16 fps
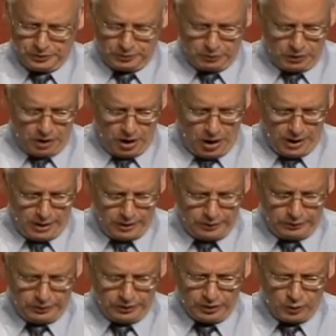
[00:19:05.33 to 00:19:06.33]
to rely on
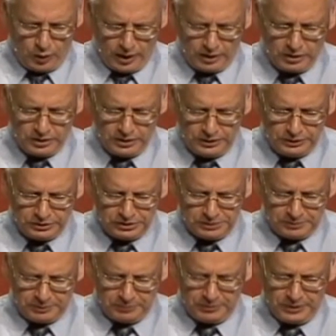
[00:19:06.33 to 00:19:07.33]
or require
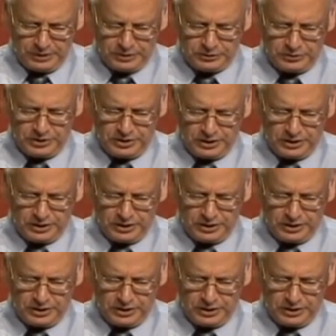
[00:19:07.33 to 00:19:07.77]
leadership in ministry